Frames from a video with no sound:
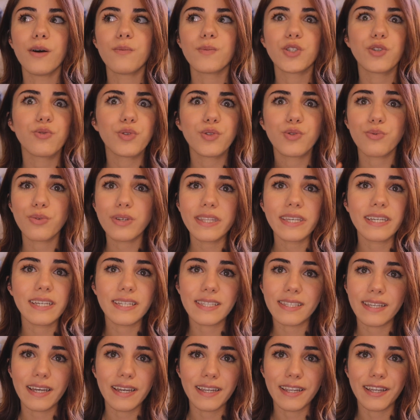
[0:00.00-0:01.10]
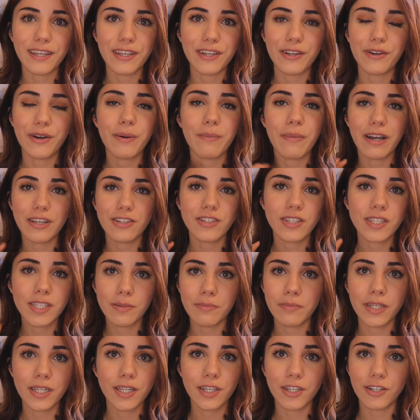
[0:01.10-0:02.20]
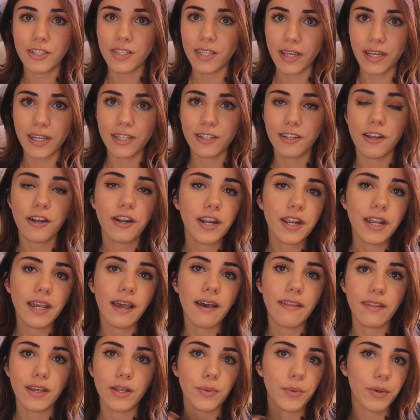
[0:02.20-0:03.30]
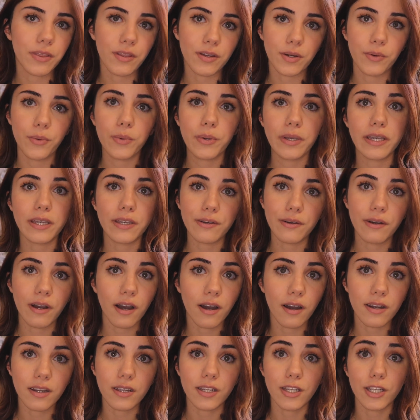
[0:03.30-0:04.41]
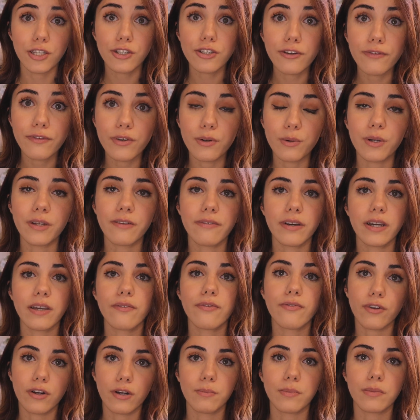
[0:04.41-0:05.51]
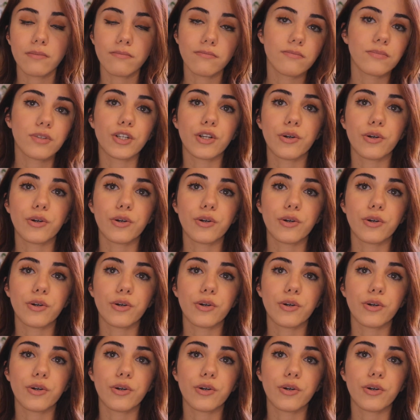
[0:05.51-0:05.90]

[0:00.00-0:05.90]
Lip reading: So it was really exciting. You know, imagine submitting your secondary and then within a week you got an interview invite from, you